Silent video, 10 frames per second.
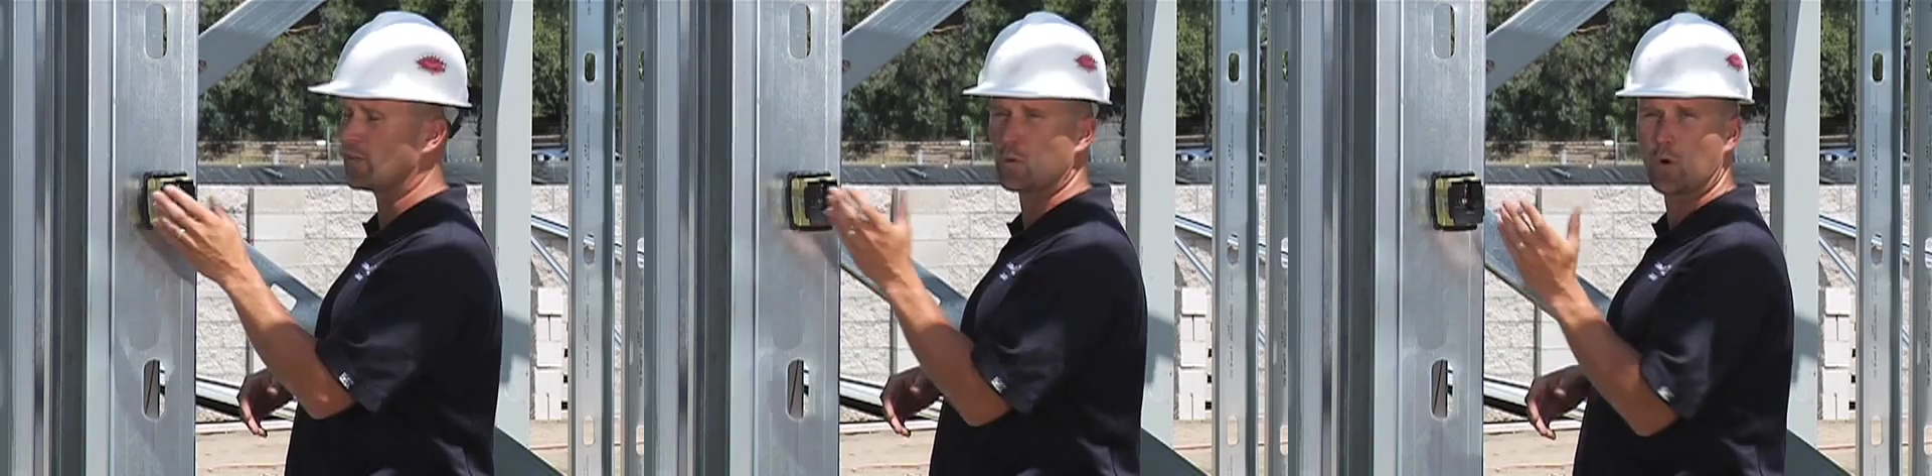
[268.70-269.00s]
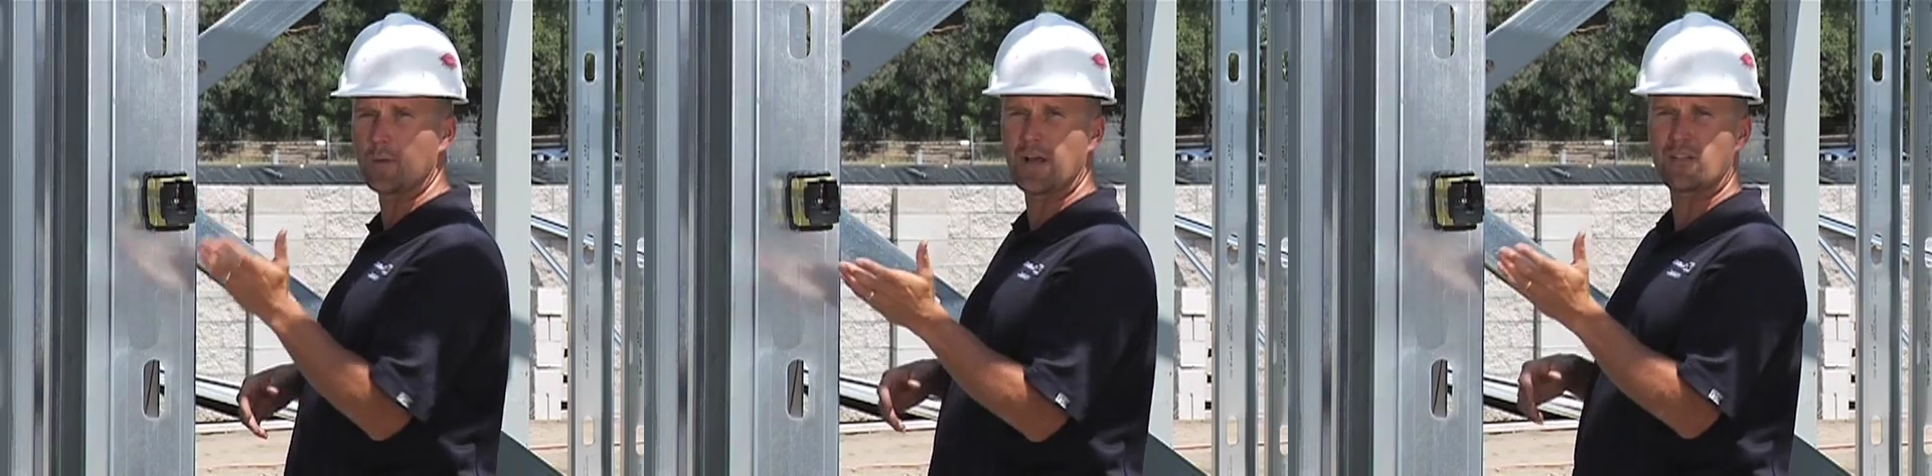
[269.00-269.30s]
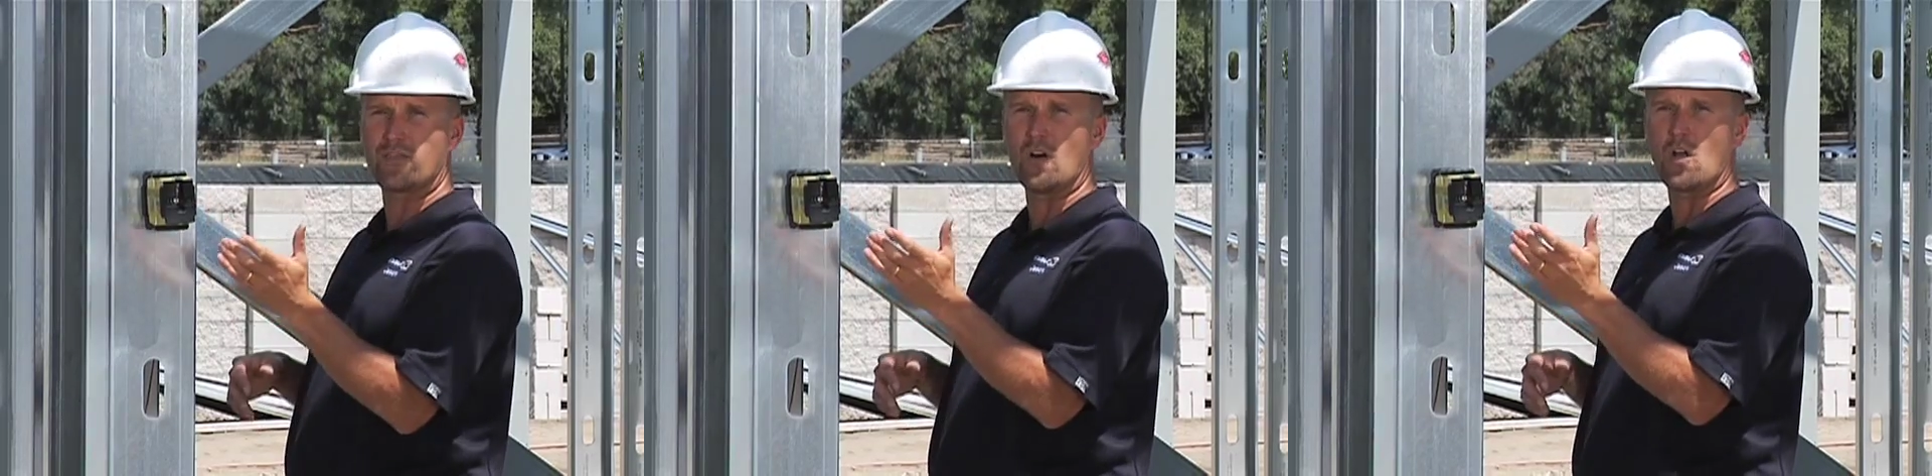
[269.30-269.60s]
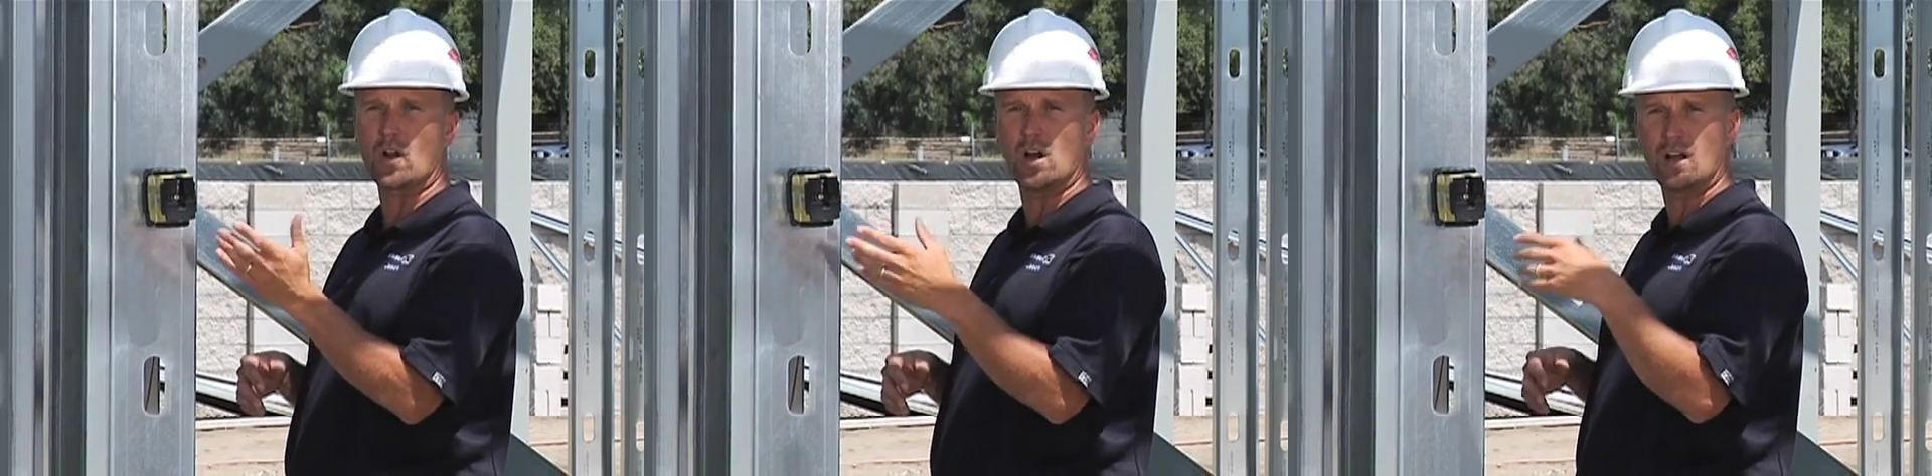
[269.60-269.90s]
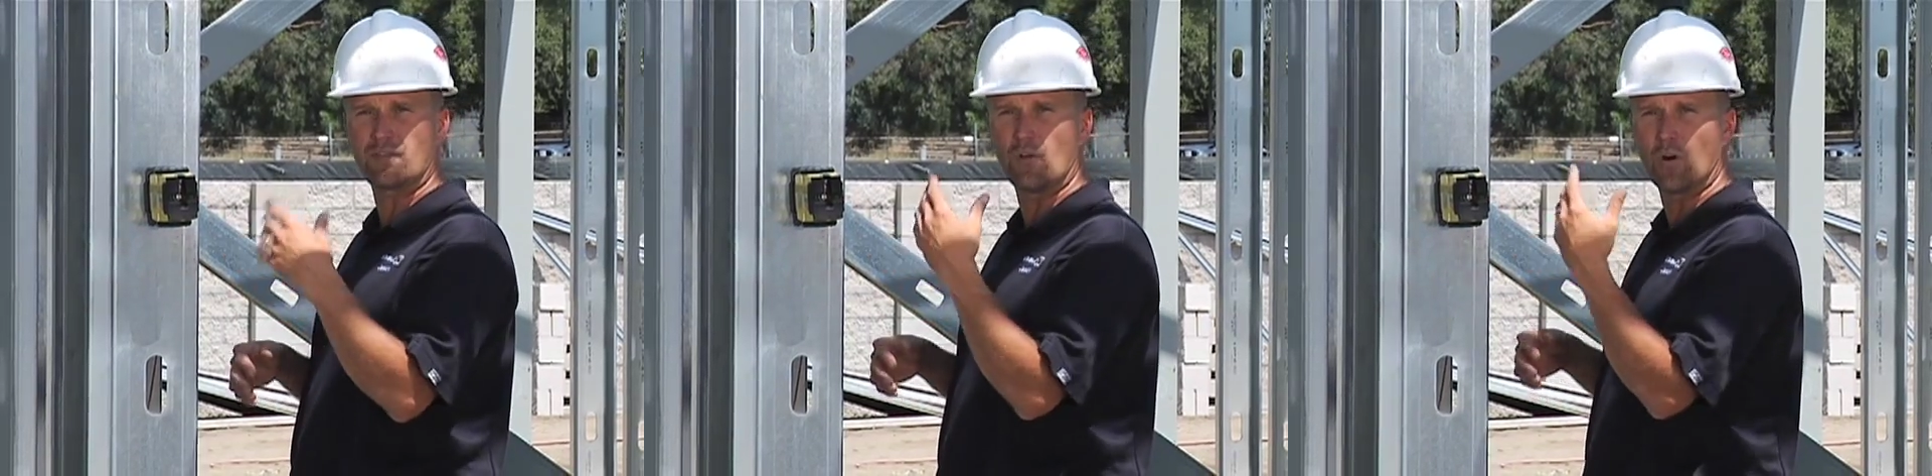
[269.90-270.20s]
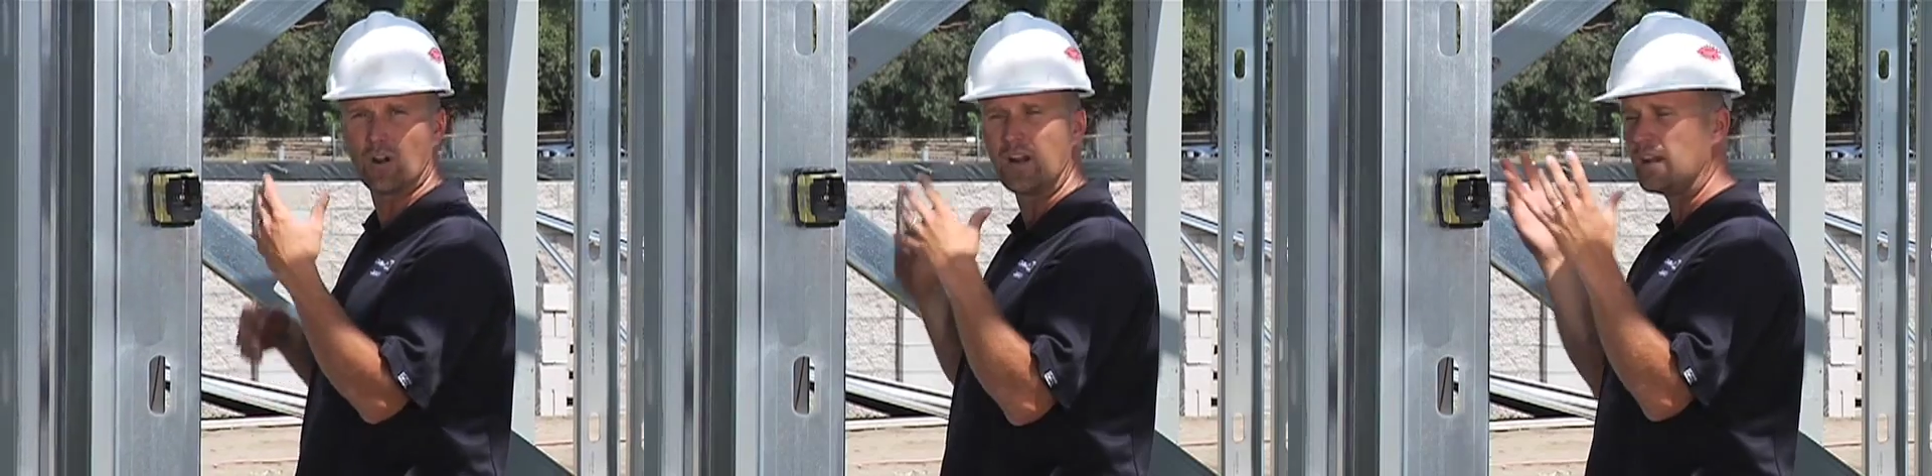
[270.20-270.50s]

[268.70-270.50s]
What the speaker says: to worry about it falling off or